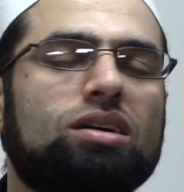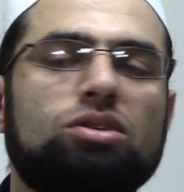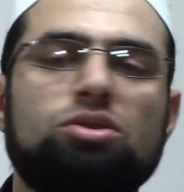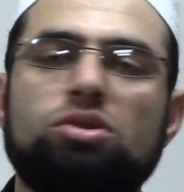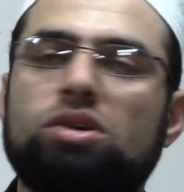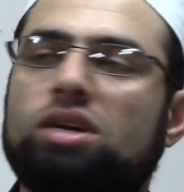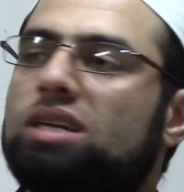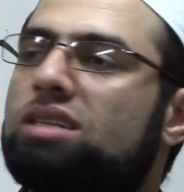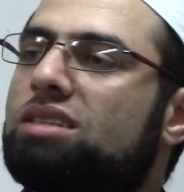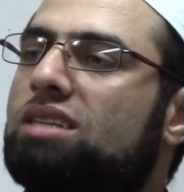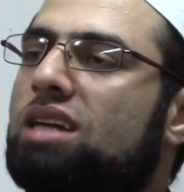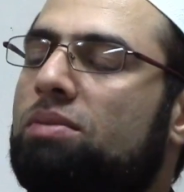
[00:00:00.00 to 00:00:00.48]

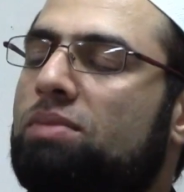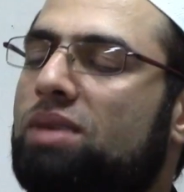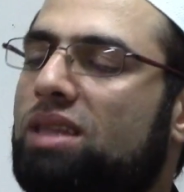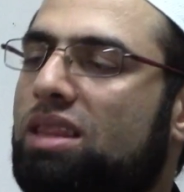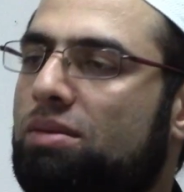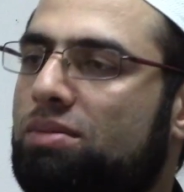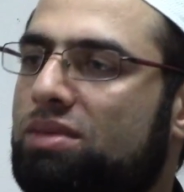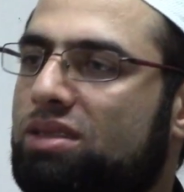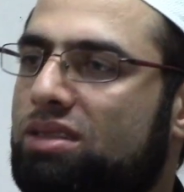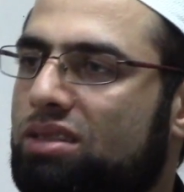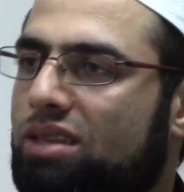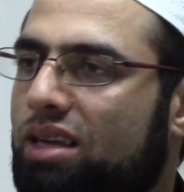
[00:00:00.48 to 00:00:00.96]
Who can tell me
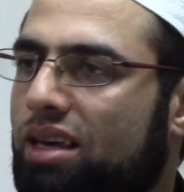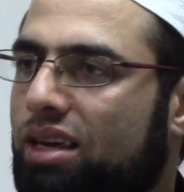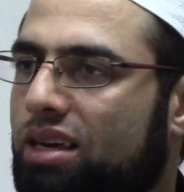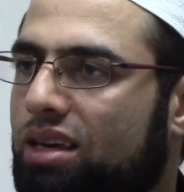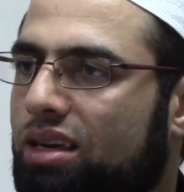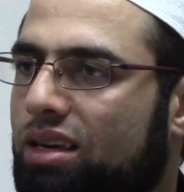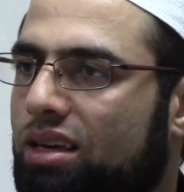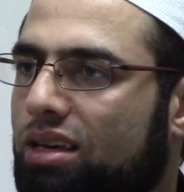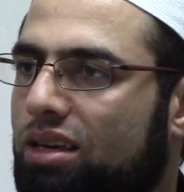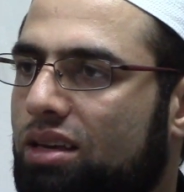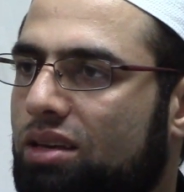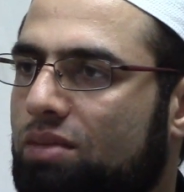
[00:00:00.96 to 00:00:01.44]
the
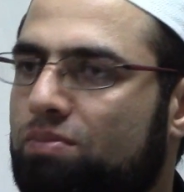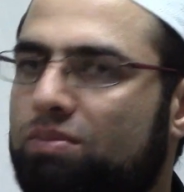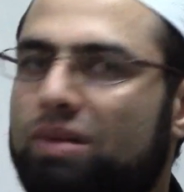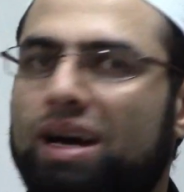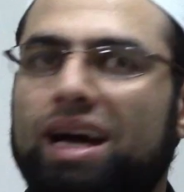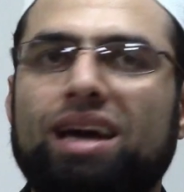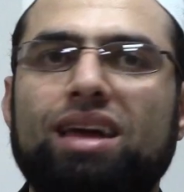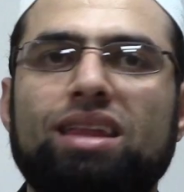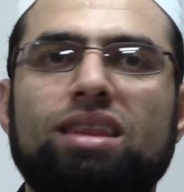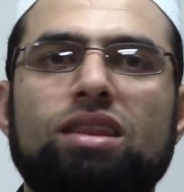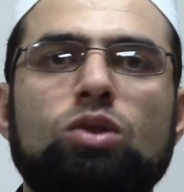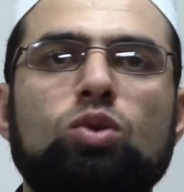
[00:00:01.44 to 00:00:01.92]
mistake?
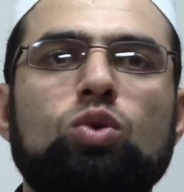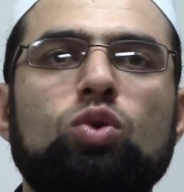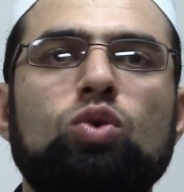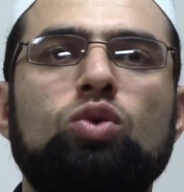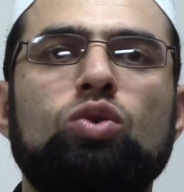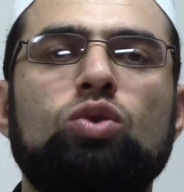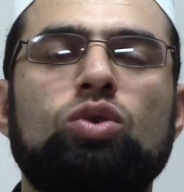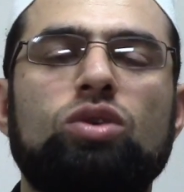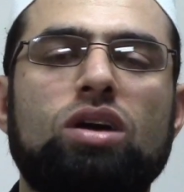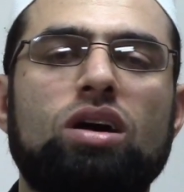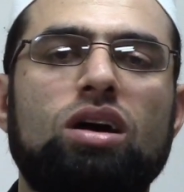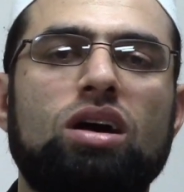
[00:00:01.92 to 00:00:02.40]

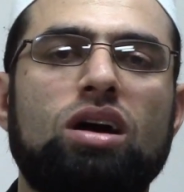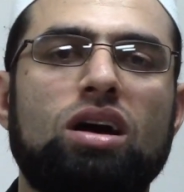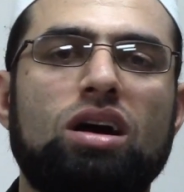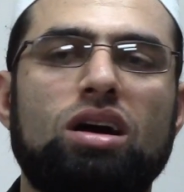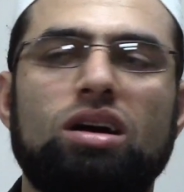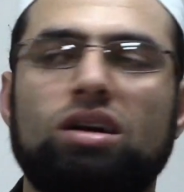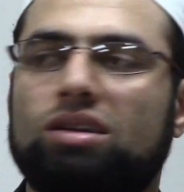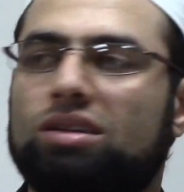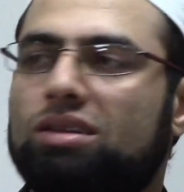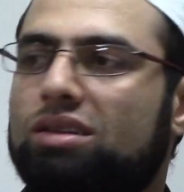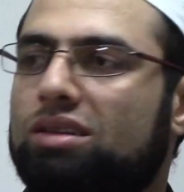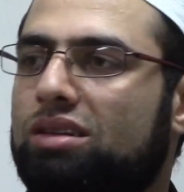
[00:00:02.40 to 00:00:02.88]

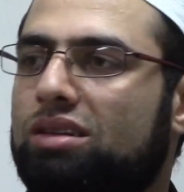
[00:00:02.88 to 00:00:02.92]
Mahdura.